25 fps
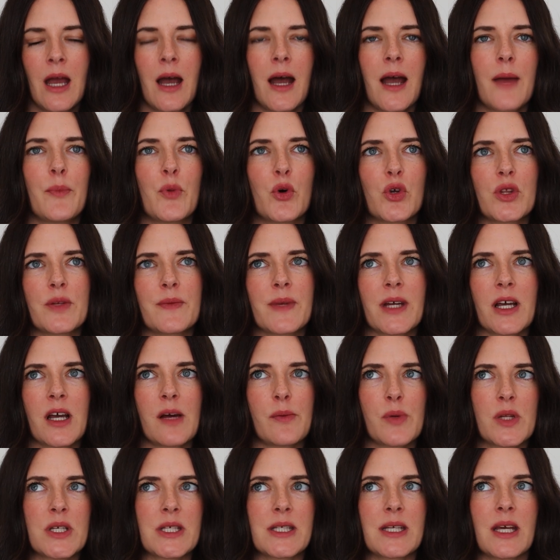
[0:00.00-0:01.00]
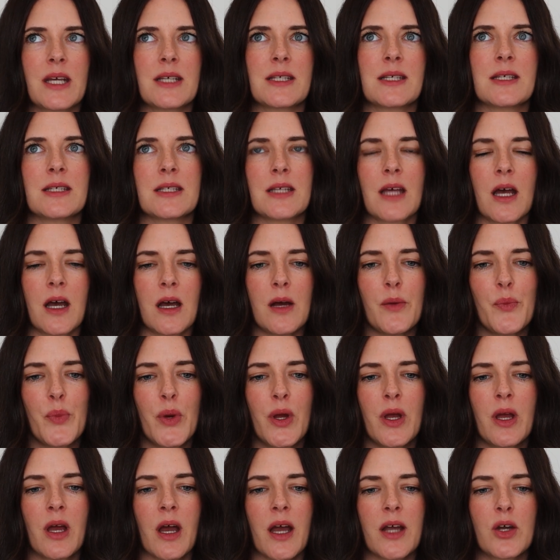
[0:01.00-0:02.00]
I bought them a couple of sizes up.
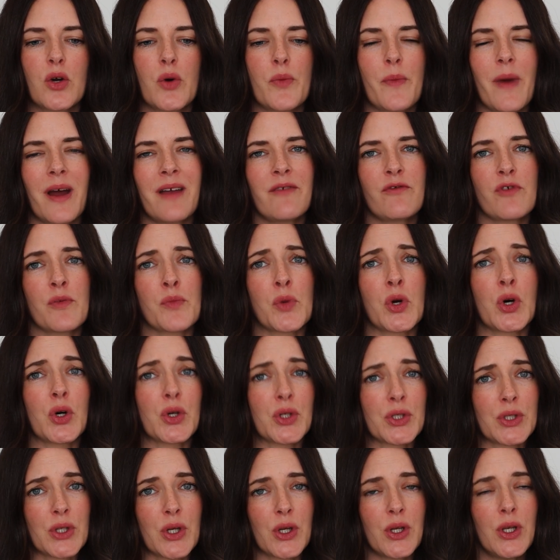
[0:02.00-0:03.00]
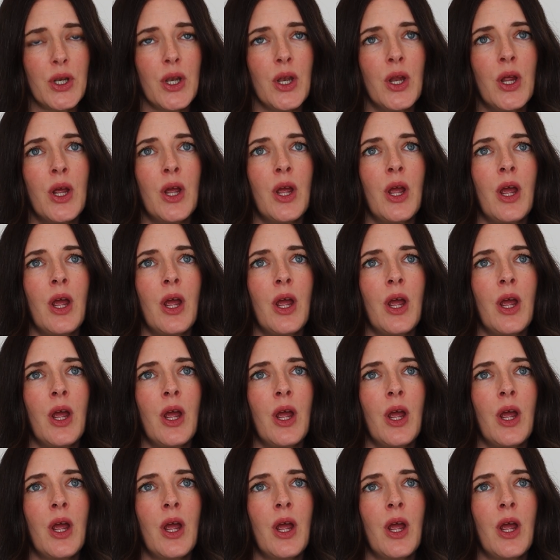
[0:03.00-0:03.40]
I got mine from Cotton On,